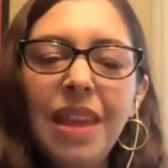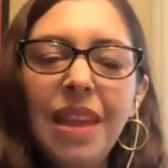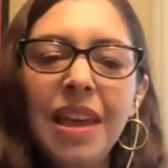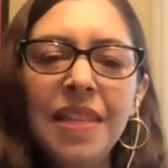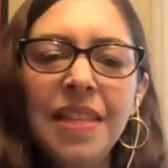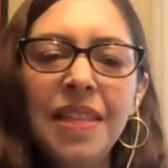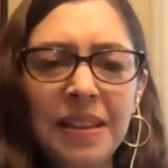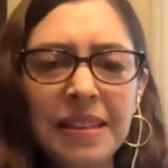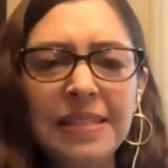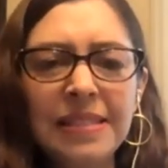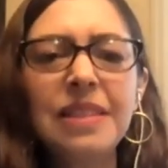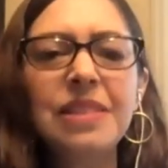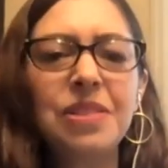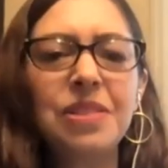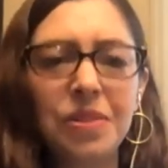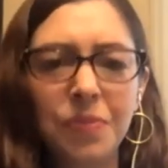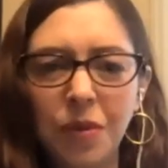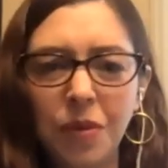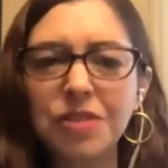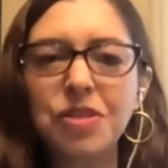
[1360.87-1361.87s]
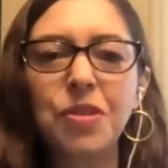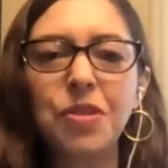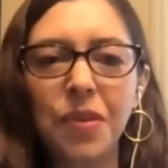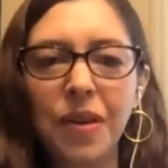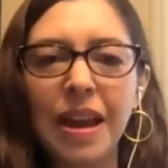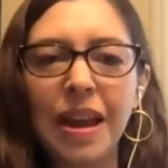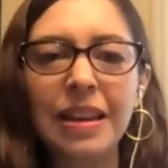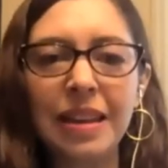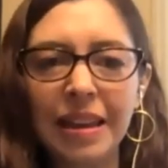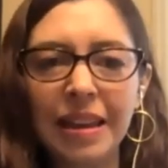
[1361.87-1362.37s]
And this was
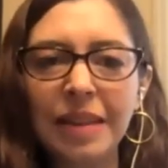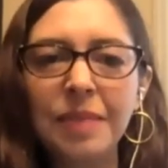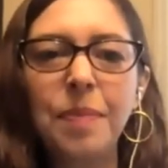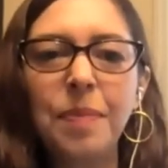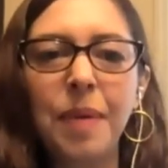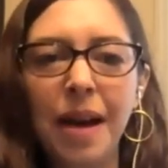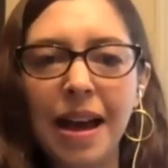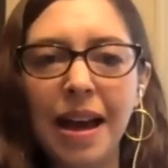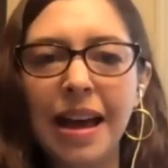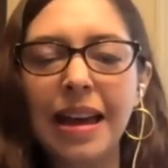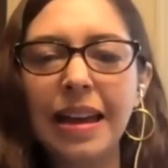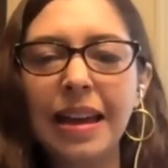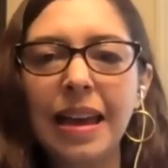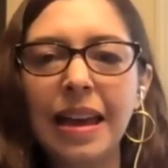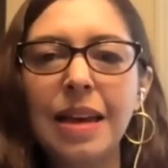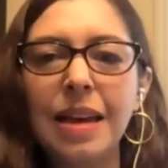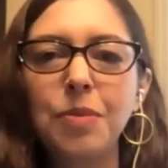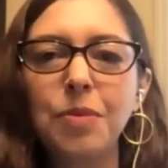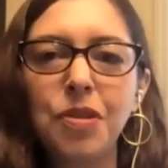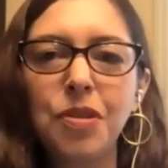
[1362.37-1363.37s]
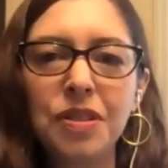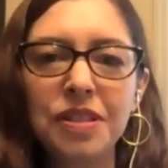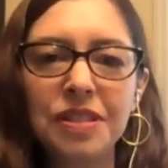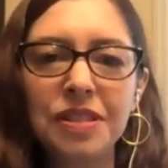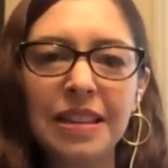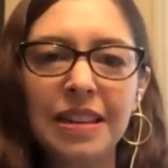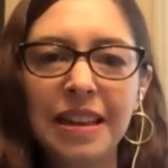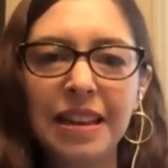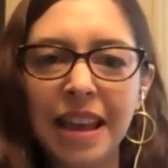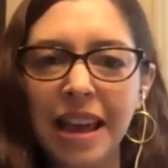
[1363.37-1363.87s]
created by
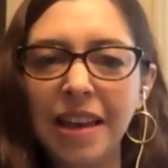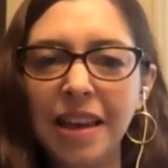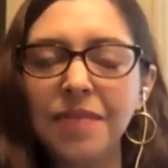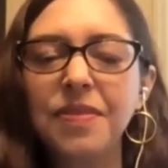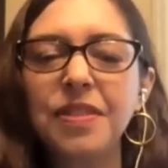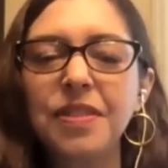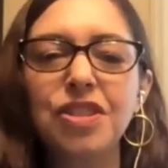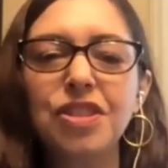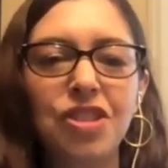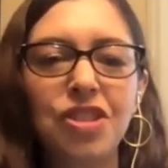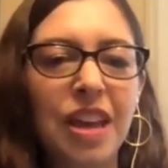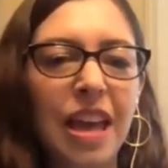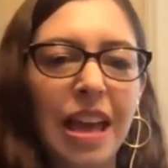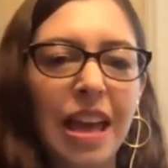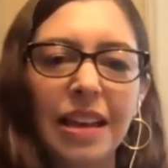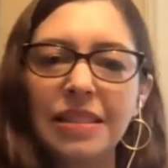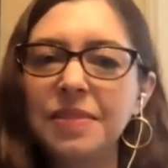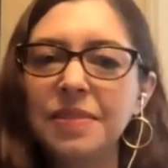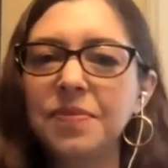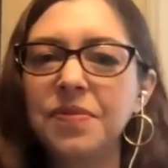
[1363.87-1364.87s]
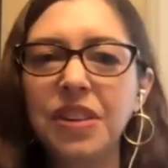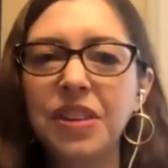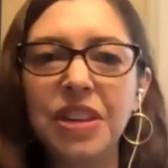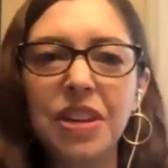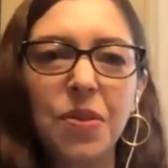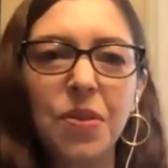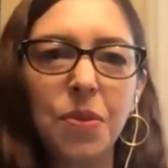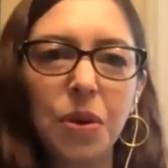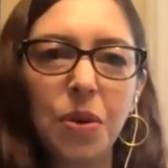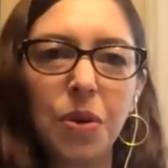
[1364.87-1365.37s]
Kristen Neff, and she has some
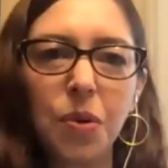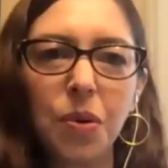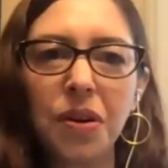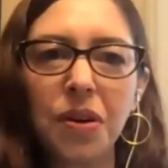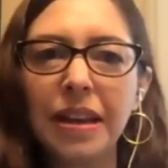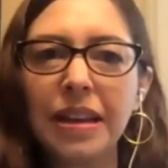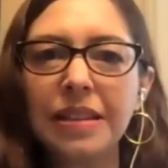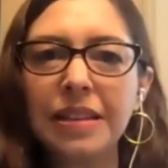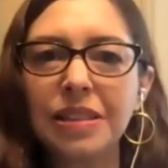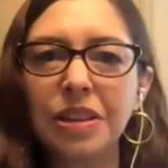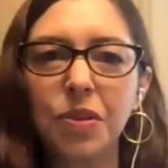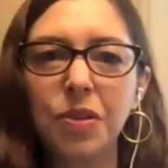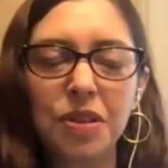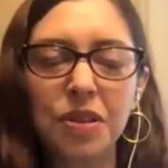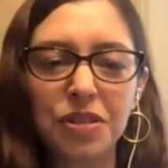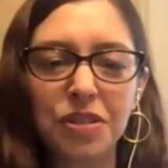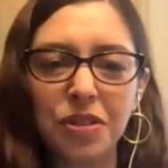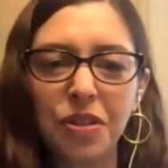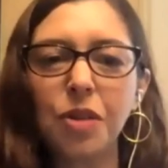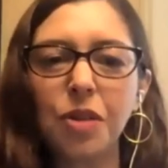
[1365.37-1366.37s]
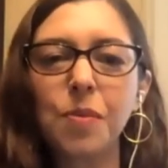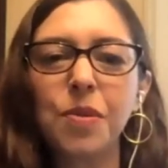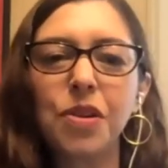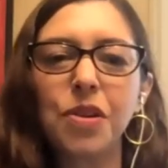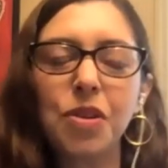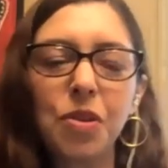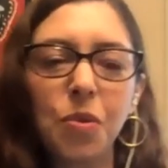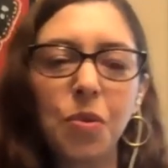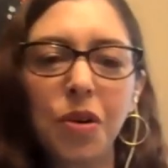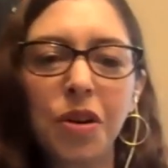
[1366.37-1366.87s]
video recordings, and Chris Germer,
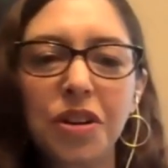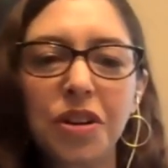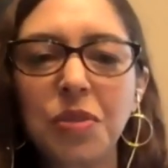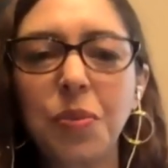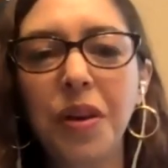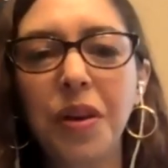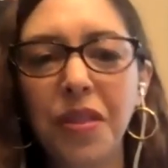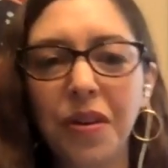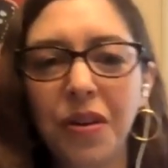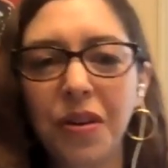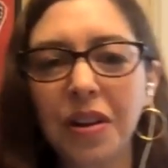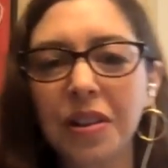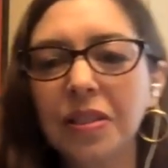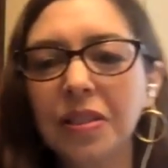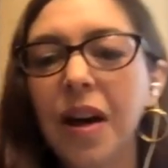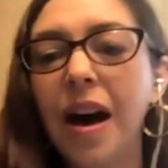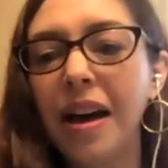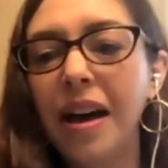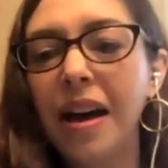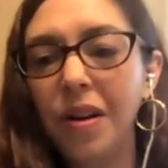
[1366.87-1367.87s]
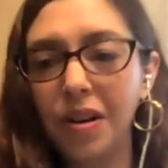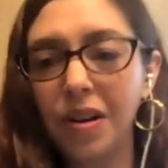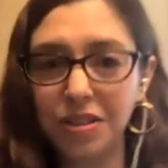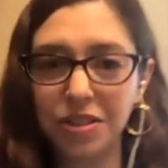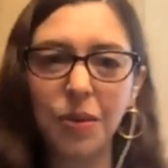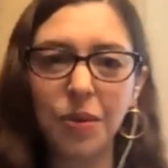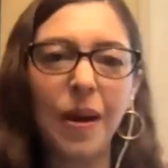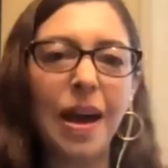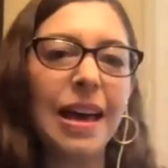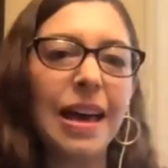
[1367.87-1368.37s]
who works with her a lot,
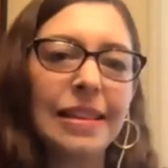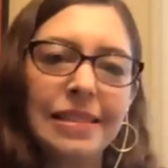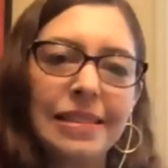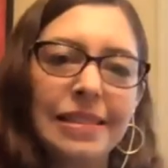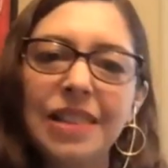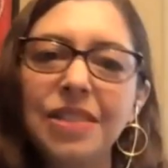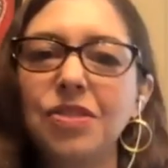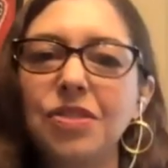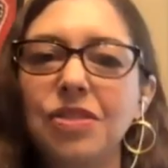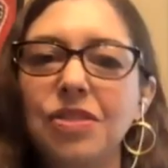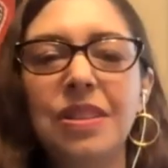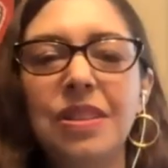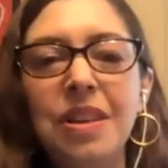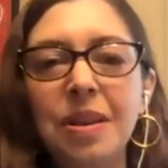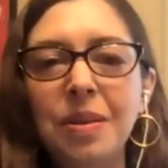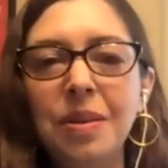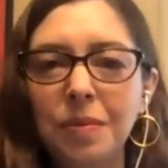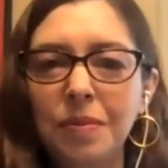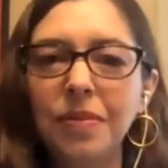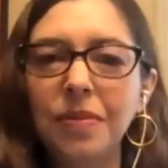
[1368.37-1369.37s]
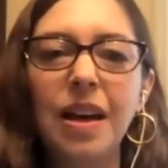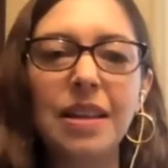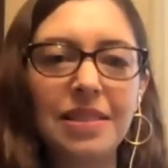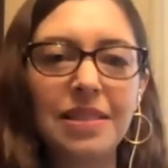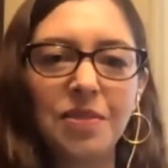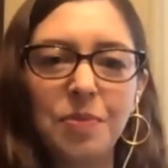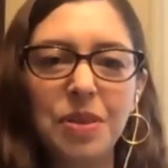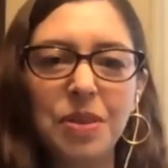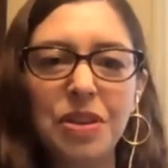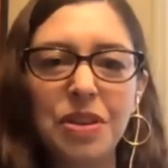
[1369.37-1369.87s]
also has it. There's lots
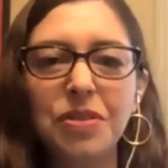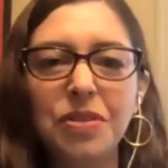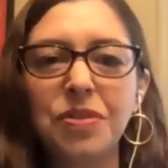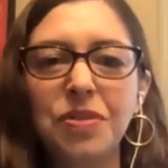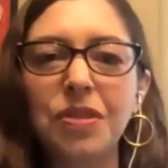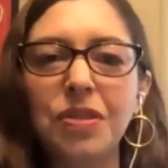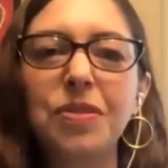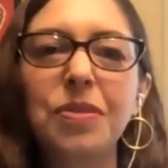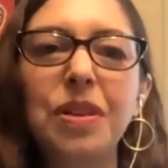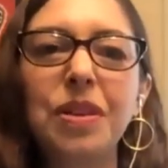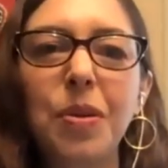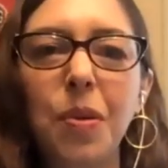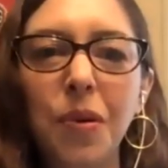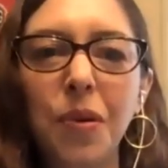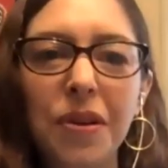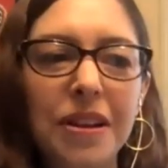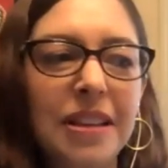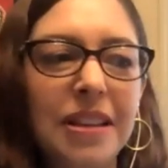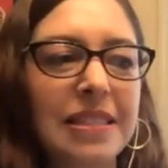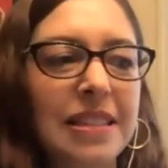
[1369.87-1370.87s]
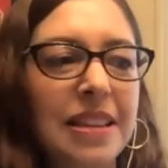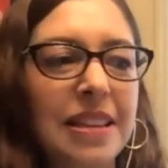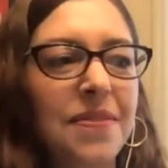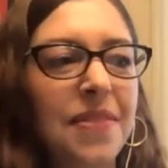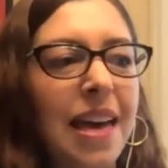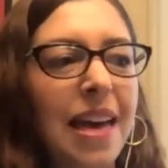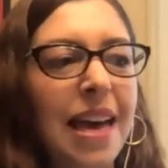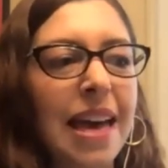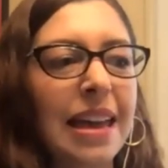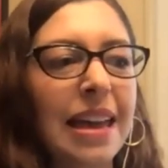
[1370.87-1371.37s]
of beautiful recordings of
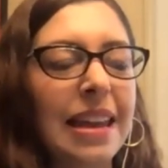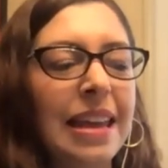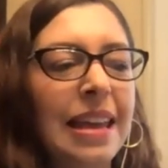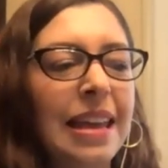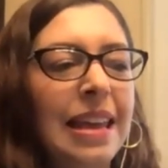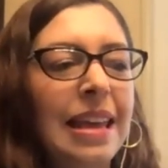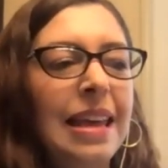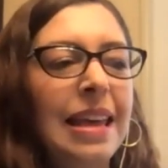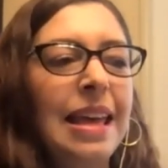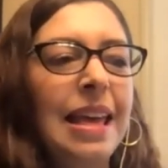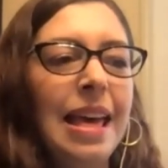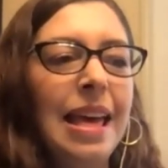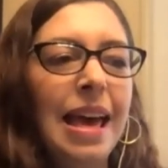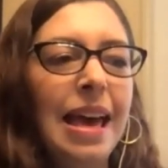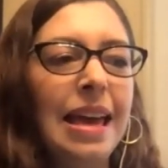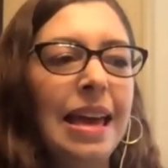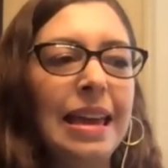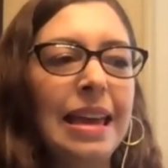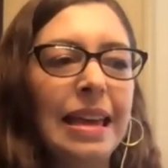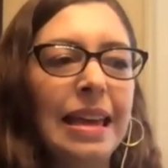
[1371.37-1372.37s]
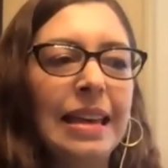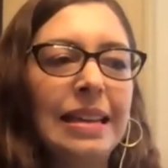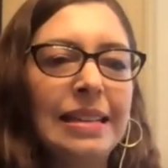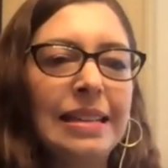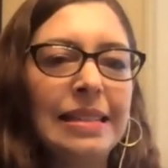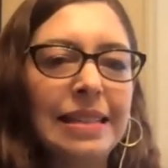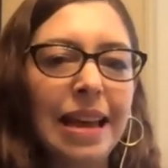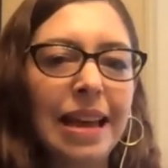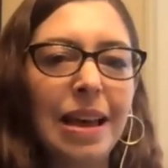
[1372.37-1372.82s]
that. And